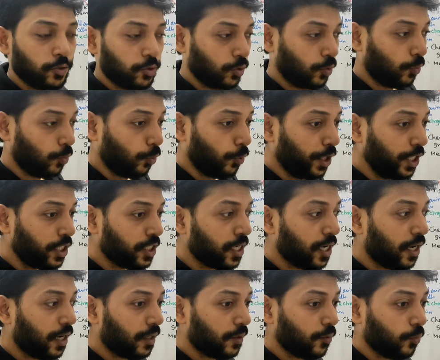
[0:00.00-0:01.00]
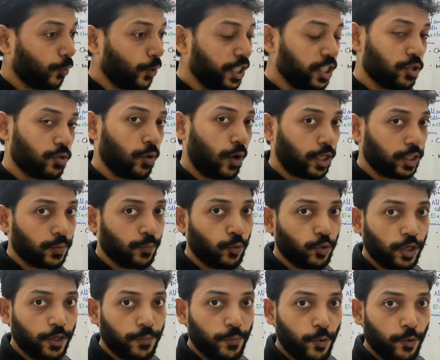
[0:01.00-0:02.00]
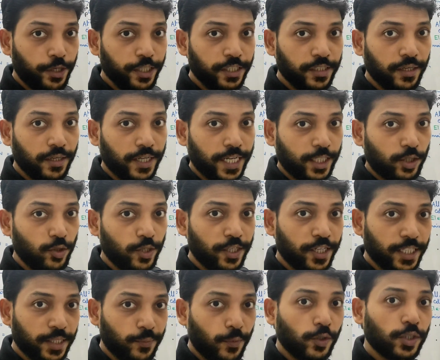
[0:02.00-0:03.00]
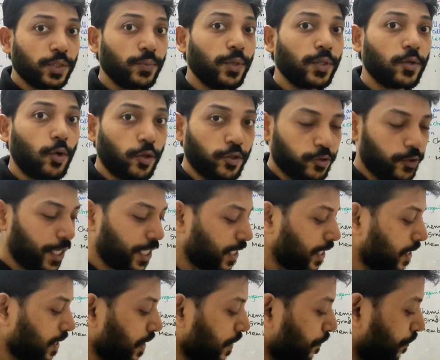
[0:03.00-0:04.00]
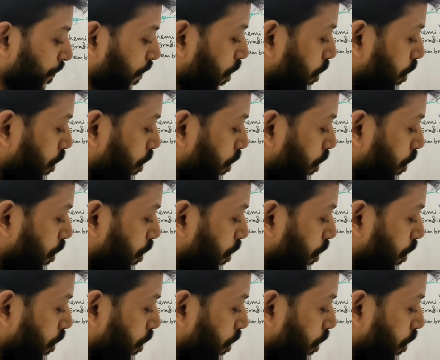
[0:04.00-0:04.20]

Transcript: So which transporter proteins are actually responsible for contractions?